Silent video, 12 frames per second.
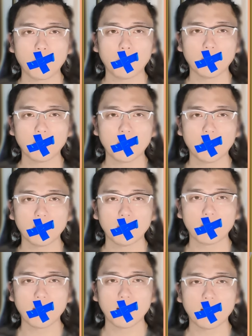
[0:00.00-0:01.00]
even
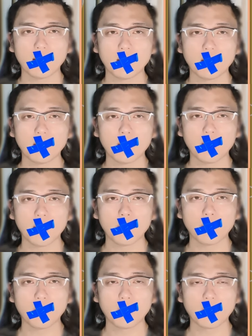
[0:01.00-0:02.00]
at the expense of
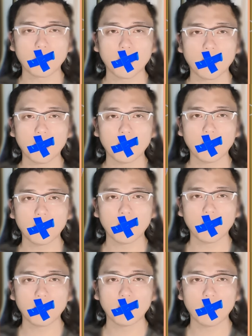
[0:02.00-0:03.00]
personal or legal
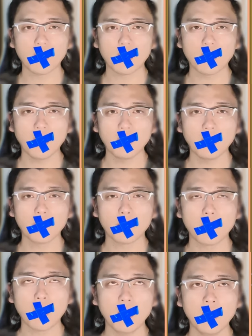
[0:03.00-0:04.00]
repercussions.
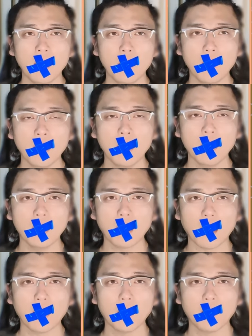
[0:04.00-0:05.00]
Trump
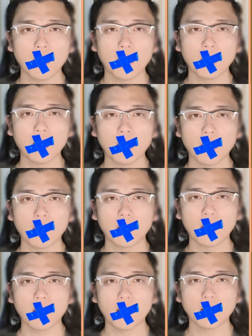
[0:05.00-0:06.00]
paints both
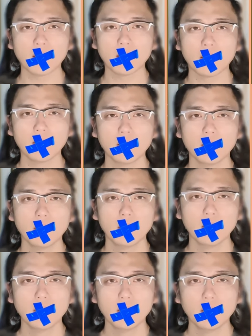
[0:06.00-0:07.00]
himself and Adams
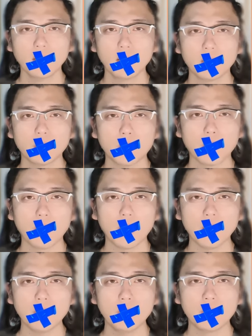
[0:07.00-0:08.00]
as figures willing
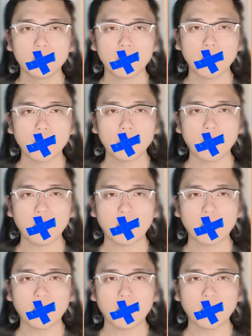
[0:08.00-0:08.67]
to bear the burden of